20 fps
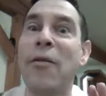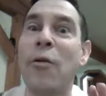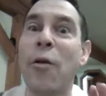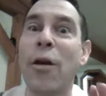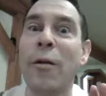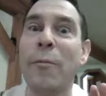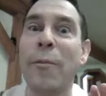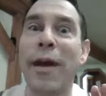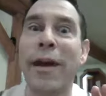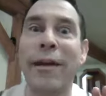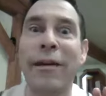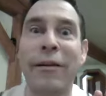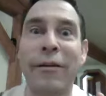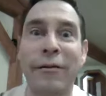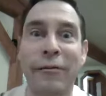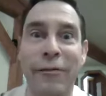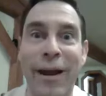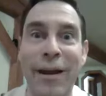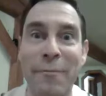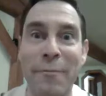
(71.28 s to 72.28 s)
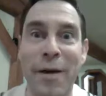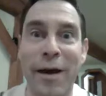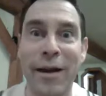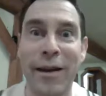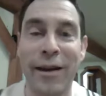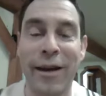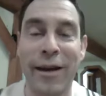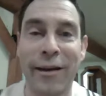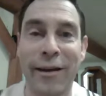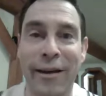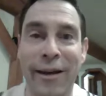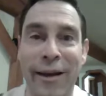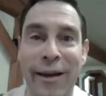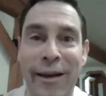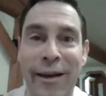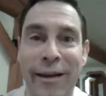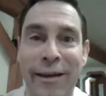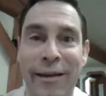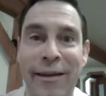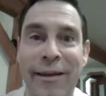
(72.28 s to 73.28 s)
If you want to make great money
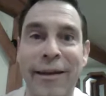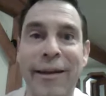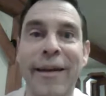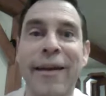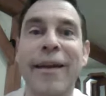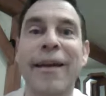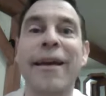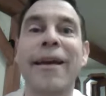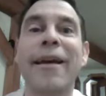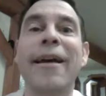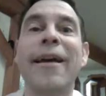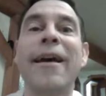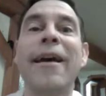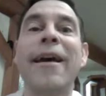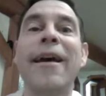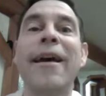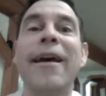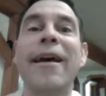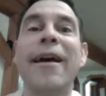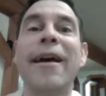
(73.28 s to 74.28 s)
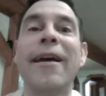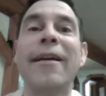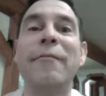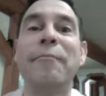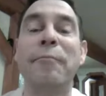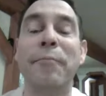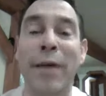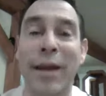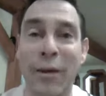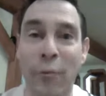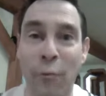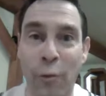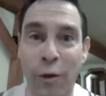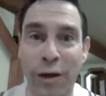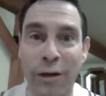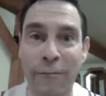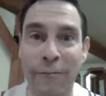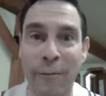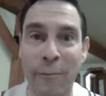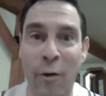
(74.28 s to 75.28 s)
online, being
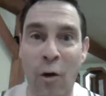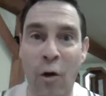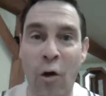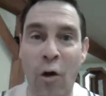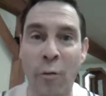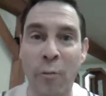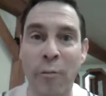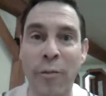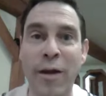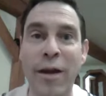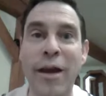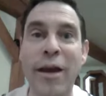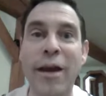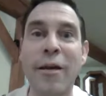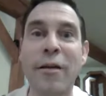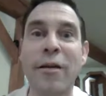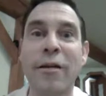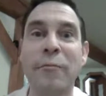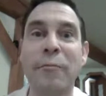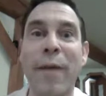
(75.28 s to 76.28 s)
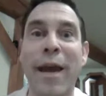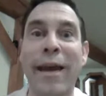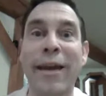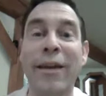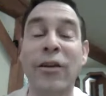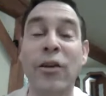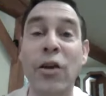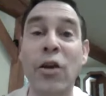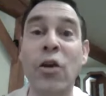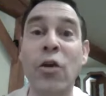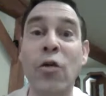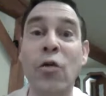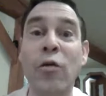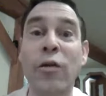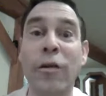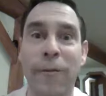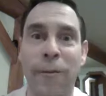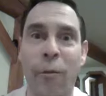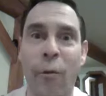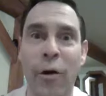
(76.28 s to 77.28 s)
working from home, making
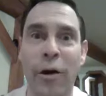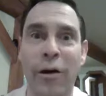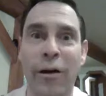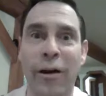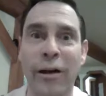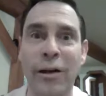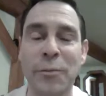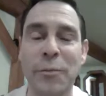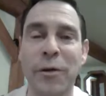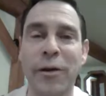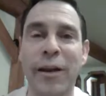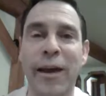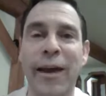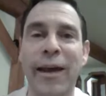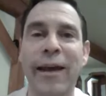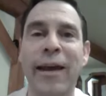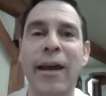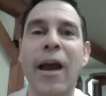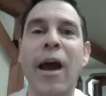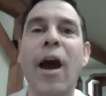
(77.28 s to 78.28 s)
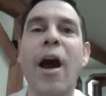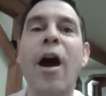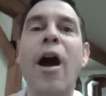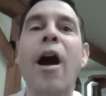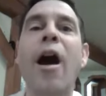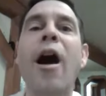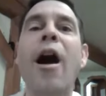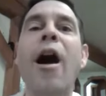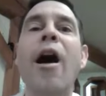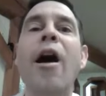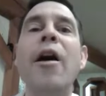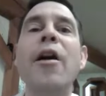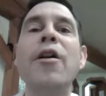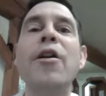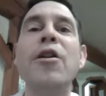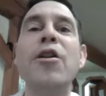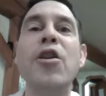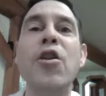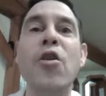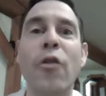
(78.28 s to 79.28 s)
two to four hundred dollars per day,
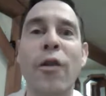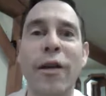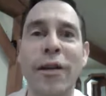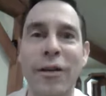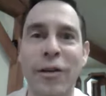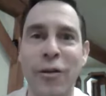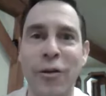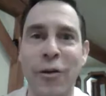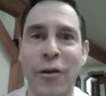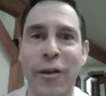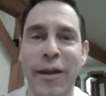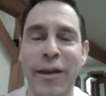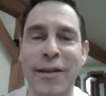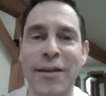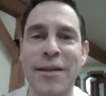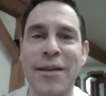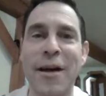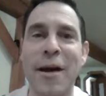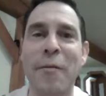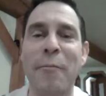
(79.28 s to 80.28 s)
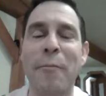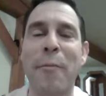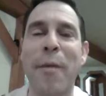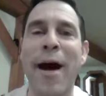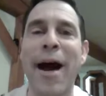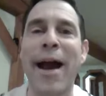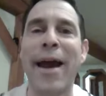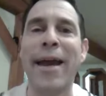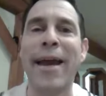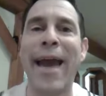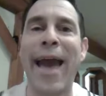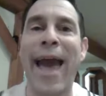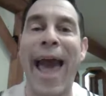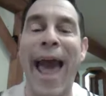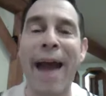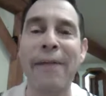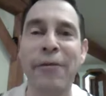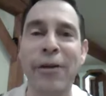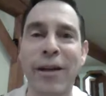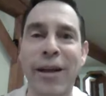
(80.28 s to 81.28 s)
you can do this by
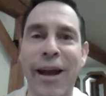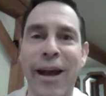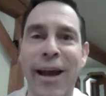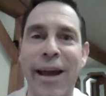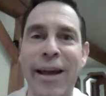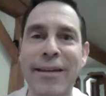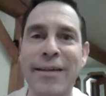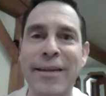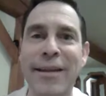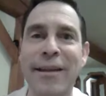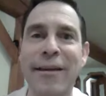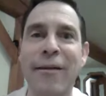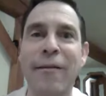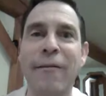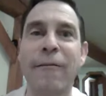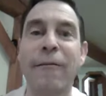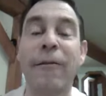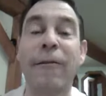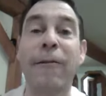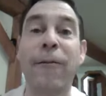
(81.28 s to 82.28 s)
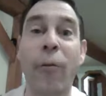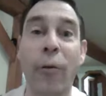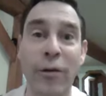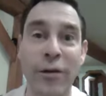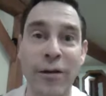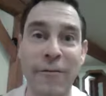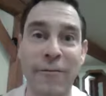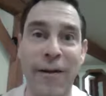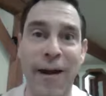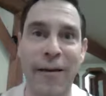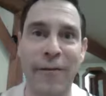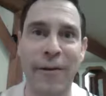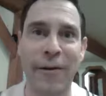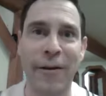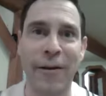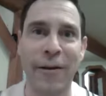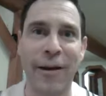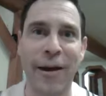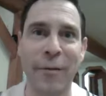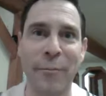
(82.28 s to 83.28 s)
advertising for Fortune
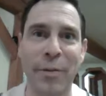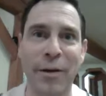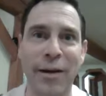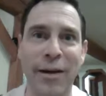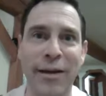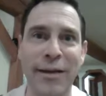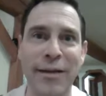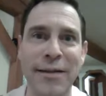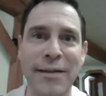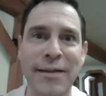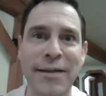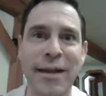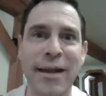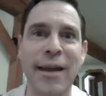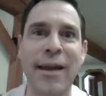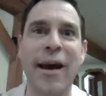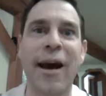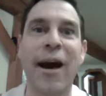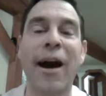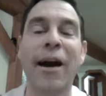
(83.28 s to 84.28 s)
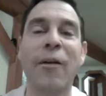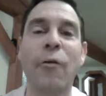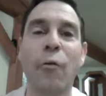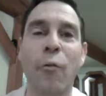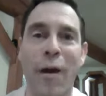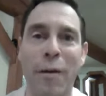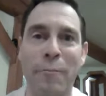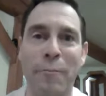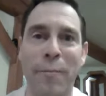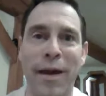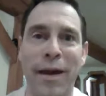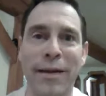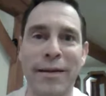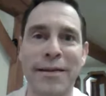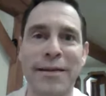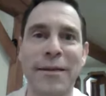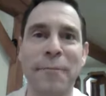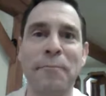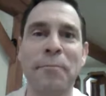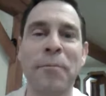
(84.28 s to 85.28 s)
500 companies uh,
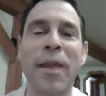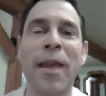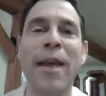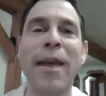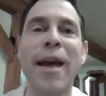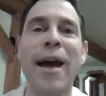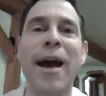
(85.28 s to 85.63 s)
web-based.